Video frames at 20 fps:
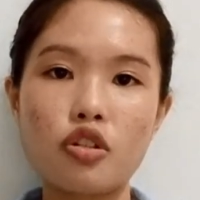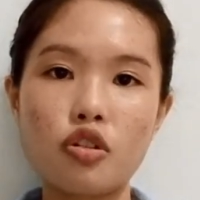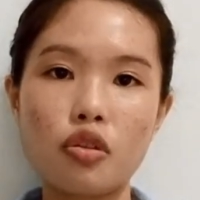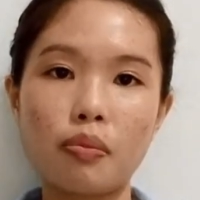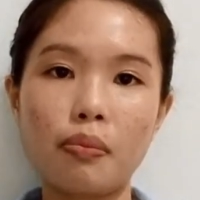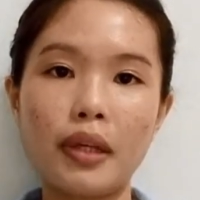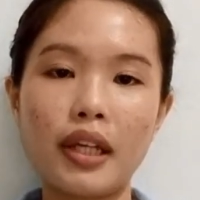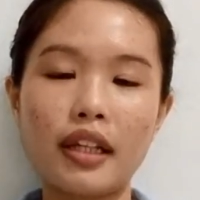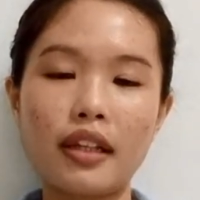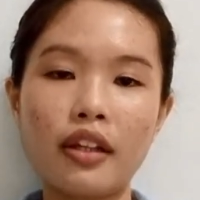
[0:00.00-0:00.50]

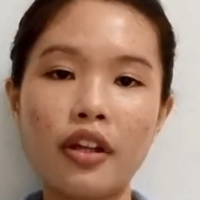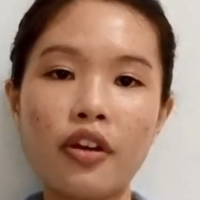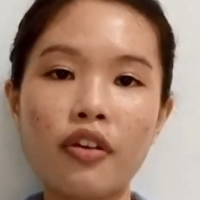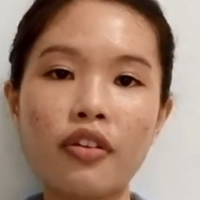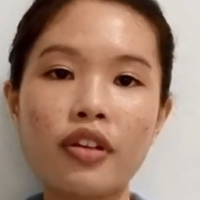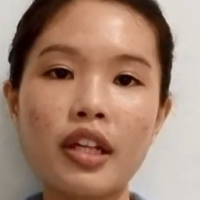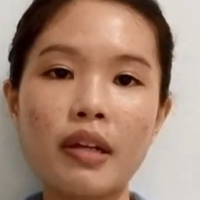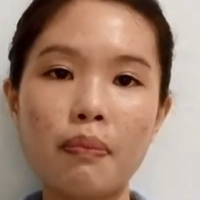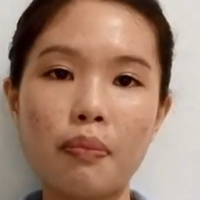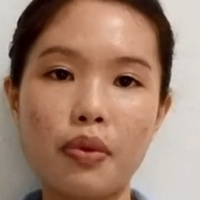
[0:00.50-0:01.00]
should be
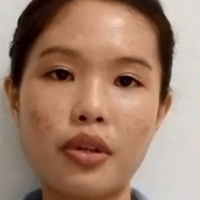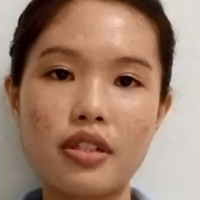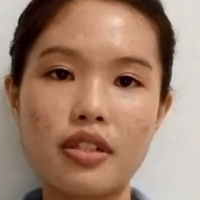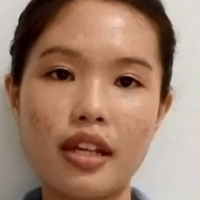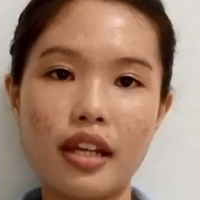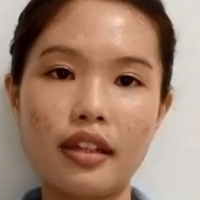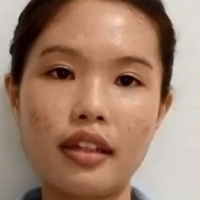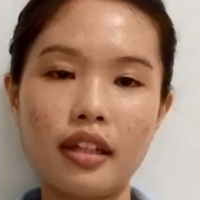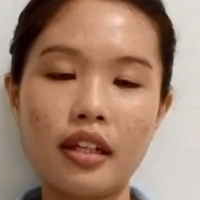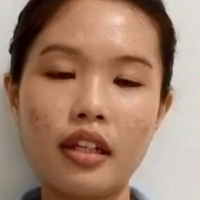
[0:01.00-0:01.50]
clearly
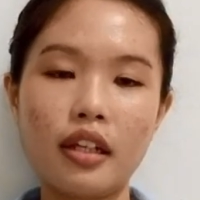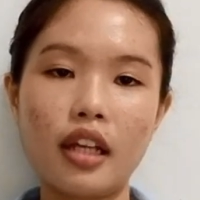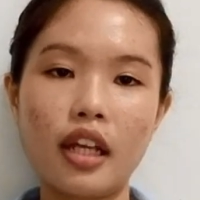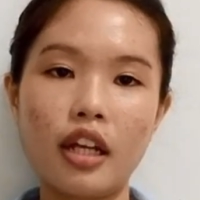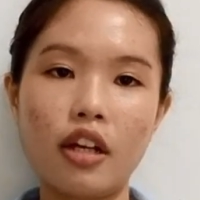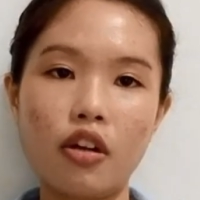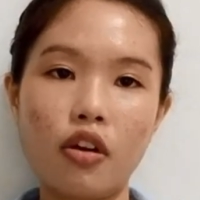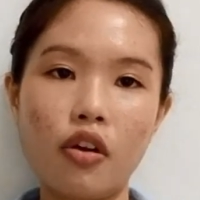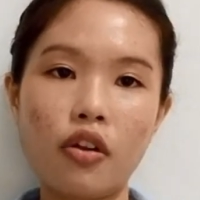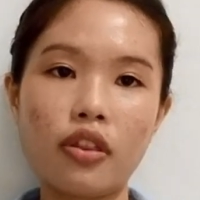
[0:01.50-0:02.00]
presented
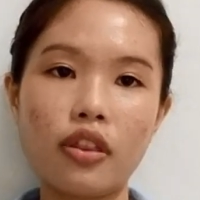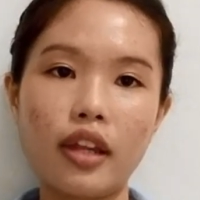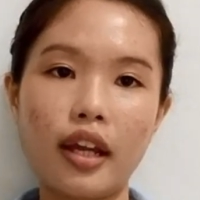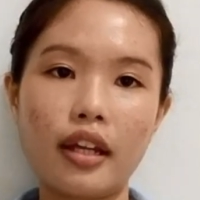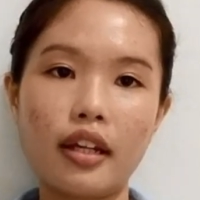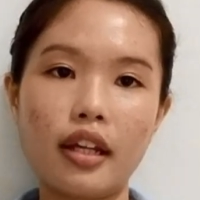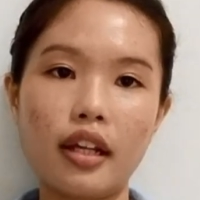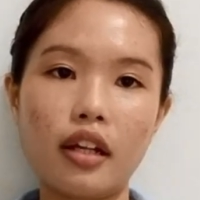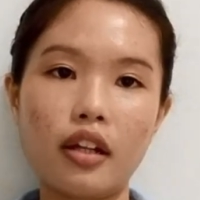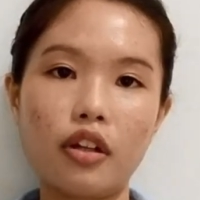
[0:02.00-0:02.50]
in
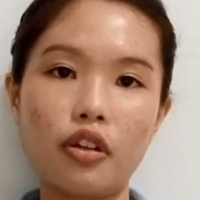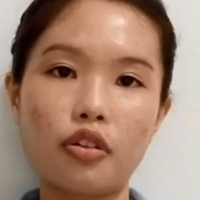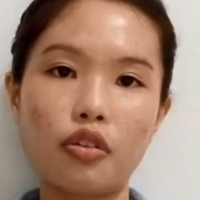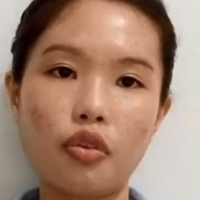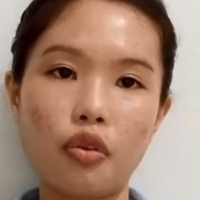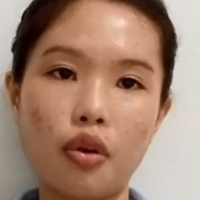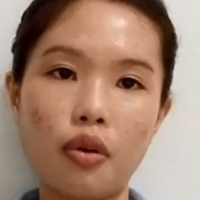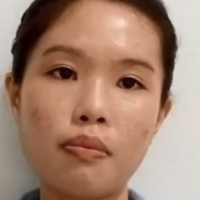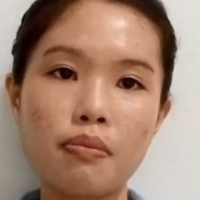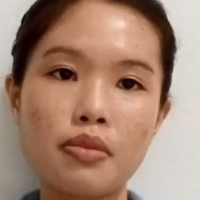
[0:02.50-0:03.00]
non-technical
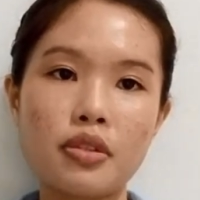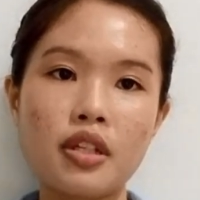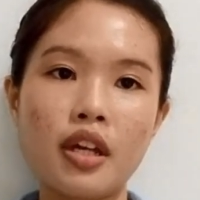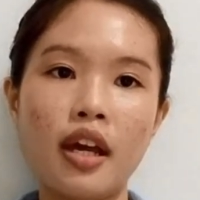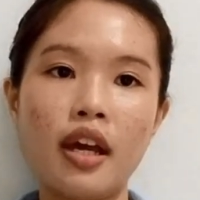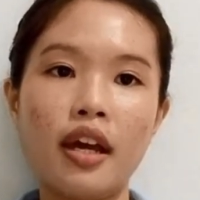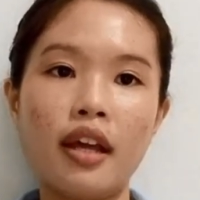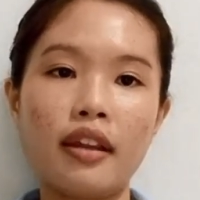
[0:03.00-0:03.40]
terms